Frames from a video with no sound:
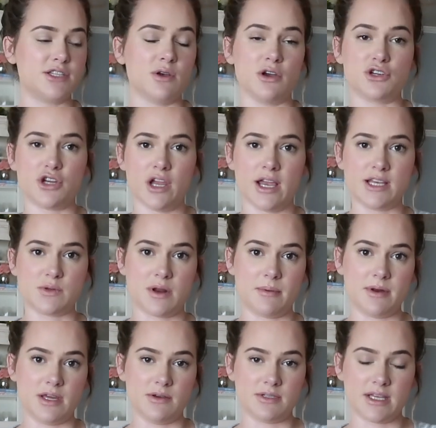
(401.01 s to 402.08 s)
So I'll show you guys what I've
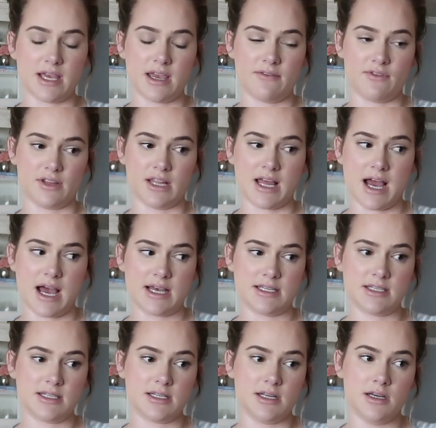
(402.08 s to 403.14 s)
been using for the
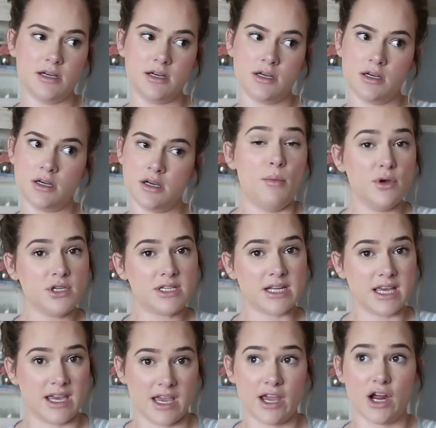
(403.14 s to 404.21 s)
last almost
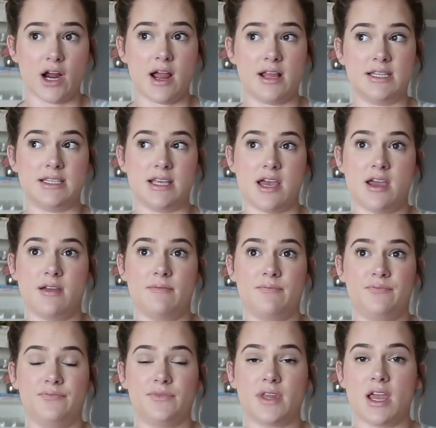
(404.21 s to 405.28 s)
a year, I'd say.
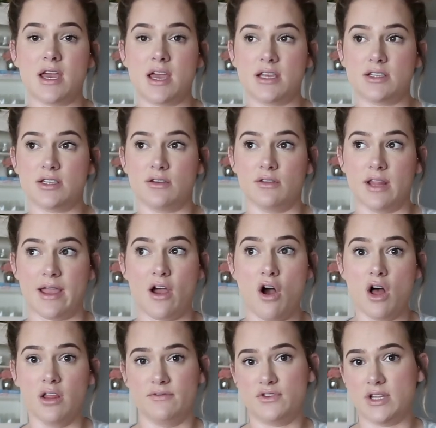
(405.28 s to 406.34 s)
Like
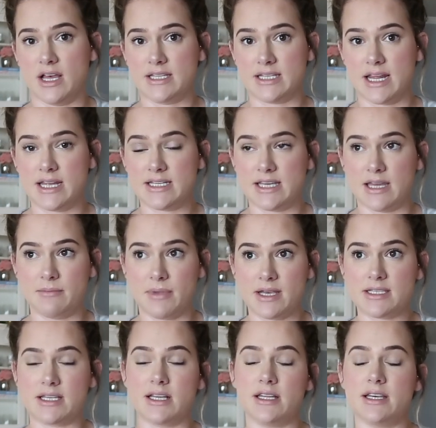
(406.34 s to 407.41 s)
all of 2018,
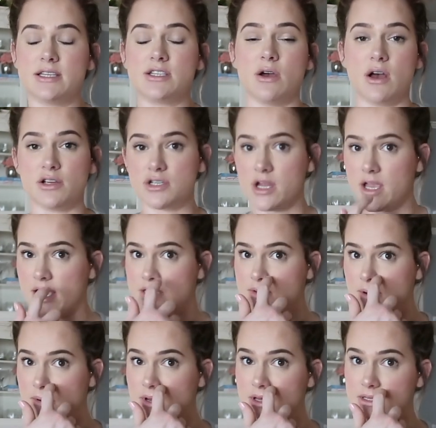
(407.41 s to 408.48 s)
basically. So I'll show you guys
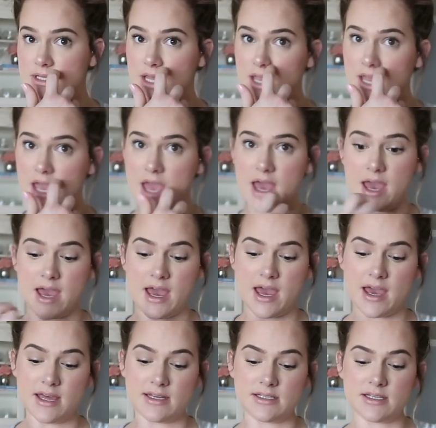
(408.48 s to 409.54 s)
what I've been using,
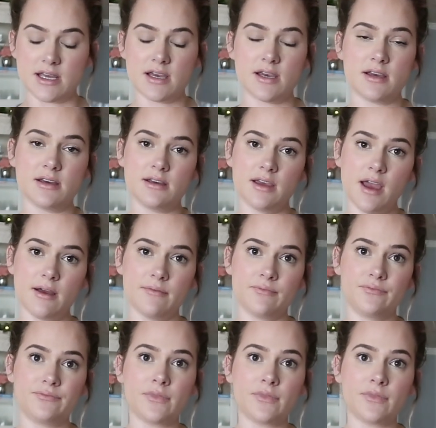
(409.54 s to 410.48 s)
and yeah.